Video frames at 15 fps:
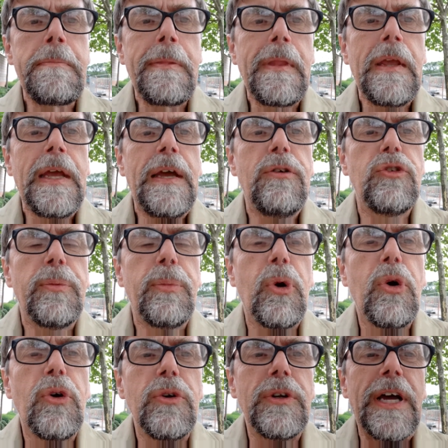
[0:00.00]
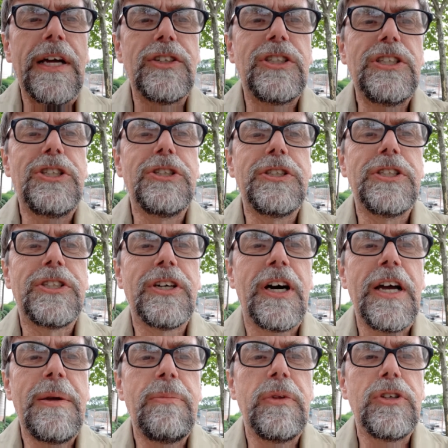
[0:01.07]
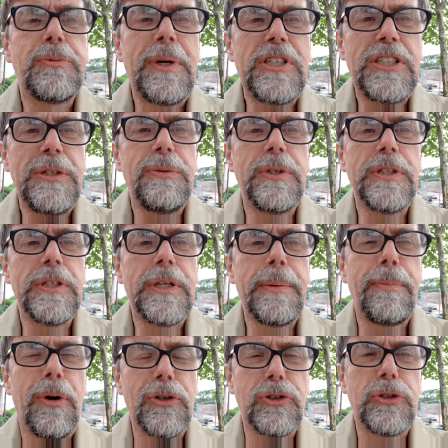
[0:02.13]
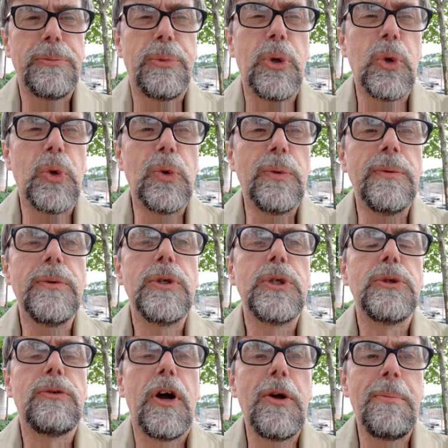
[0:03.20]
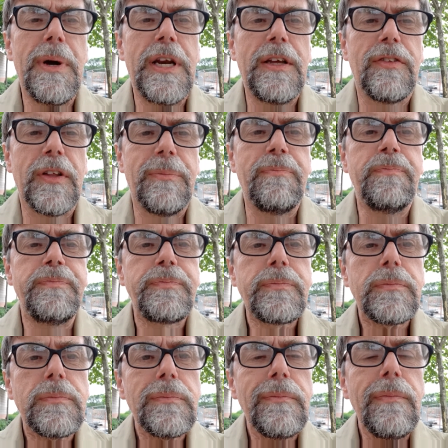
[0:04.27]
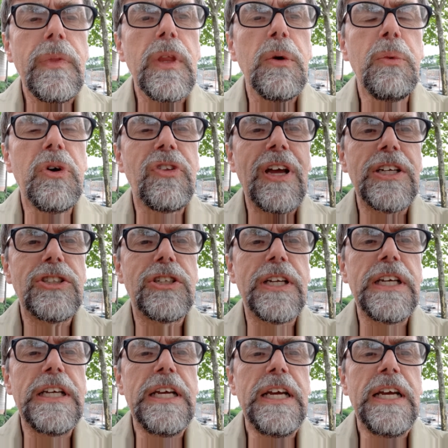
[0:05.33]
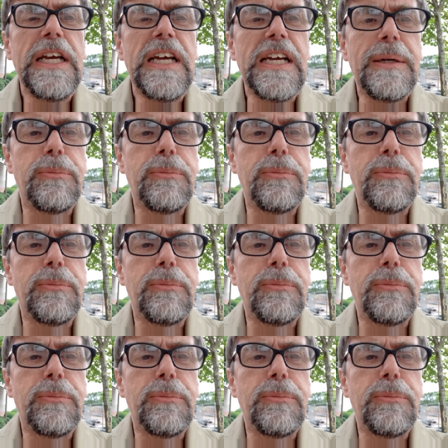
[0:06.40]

it was important actually during the time, especially when the Apostle Paul, who wrote many of them, was actually in